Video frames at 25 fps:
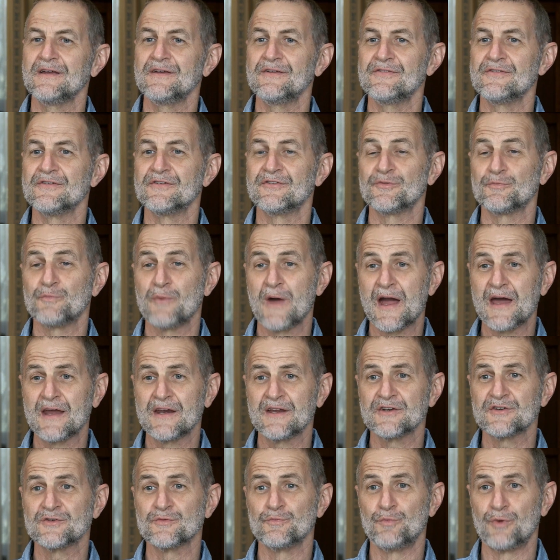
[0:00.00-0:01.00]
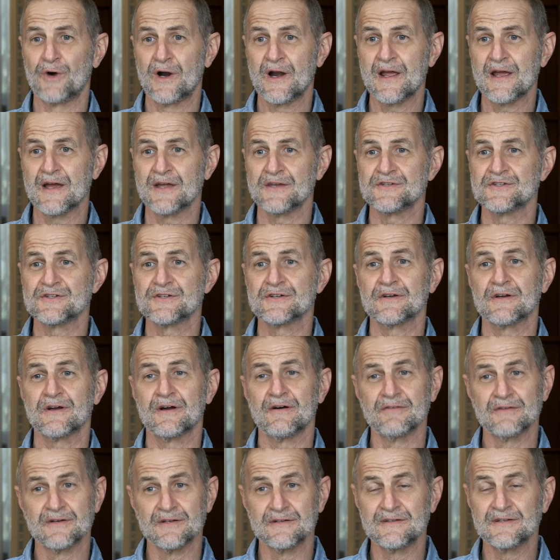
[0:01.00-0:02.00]
is the Spanish branch
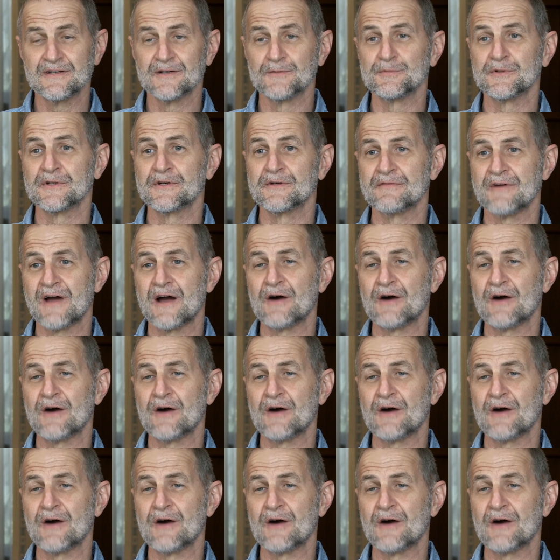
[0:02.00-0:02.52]
of Contemplative